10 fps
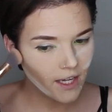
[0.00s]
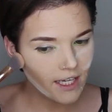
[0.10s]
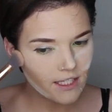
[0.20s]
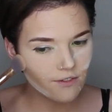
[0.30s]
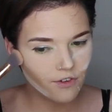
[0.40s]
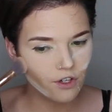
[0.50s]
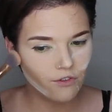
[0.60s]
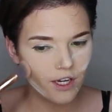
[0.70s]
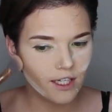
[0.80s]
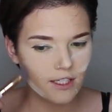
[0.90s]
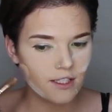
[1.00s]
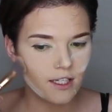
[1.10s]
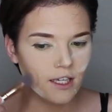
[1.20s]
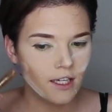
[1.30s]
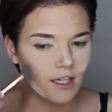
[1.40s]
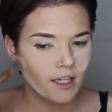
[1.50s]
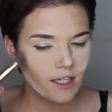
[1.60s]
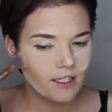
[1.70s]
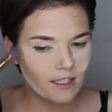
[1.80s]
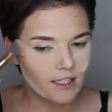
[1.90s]
His phone records
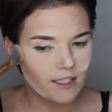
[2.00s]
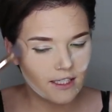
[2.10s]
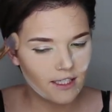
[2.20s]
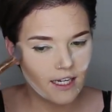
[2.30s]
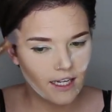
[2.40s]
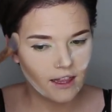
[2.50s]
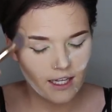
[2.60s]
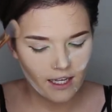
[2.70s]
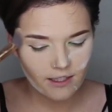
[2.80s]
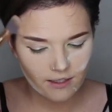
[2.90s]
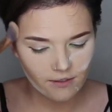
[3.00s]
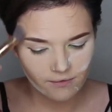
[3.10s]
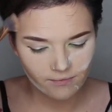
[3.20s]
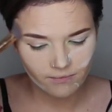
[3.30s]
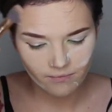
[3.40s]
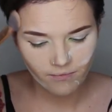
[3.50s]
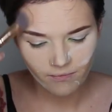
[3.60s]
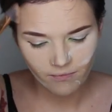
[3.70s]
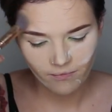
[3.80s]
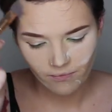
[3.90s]
did state that
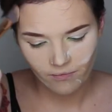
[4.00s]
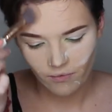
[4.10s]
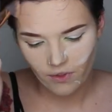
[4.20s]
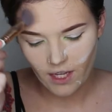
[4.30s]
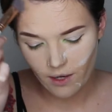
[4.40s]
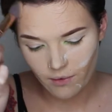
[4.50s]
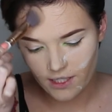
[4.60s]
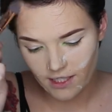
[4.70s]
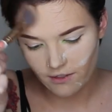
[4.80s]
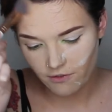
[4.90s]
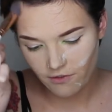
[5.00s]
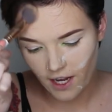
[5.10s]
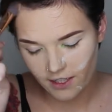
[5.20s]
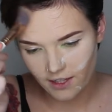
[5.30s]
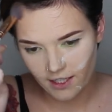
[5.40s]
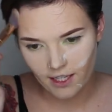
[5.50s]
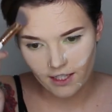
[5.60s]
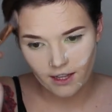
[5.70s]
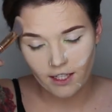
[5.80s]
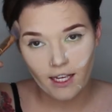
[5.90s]
that was in fact the,
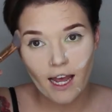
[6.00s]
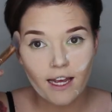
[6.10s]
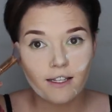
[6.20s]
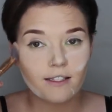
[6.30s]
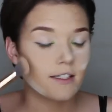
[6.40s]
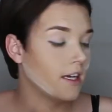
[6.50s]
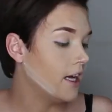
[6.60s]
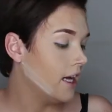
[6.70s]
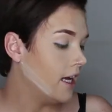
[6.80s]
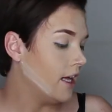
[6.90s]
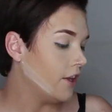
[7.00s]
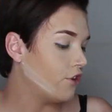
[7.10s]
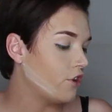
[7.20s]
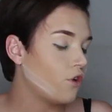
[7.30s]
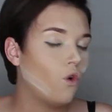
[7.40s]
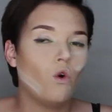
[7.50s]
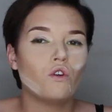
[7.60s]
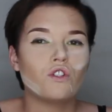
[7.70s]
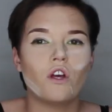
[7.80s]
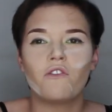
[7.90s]
the case. The
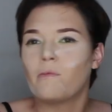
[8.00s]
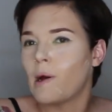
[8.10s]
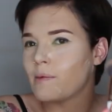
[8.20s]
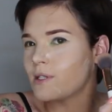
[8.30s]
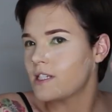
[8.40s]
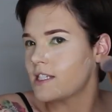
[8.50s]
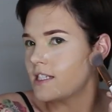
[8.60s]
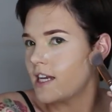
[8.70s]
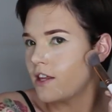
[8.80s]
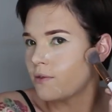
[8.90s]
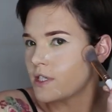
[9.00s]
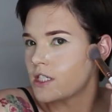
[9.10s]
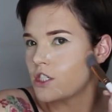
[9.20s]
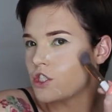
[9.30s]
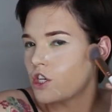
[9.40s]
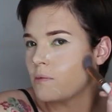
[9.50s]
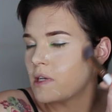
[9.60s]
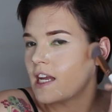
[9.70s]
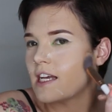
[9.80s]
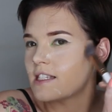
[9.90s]
cause of Bubbles' death was
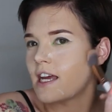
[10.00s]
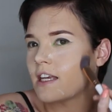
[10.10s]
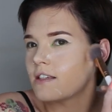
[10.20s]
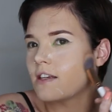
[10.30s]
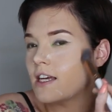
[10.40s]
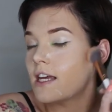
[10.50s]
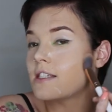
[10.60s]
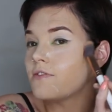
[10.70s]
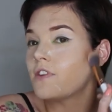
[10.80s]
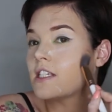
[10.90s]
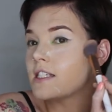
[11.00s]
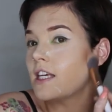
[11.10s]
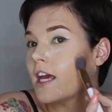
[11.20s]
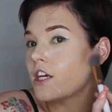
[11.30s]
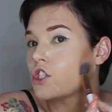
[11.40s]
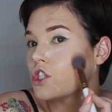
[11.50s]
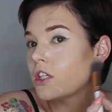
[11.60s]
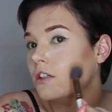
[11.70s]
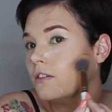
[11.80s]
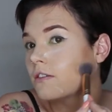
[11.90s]
determined as asphyxiation,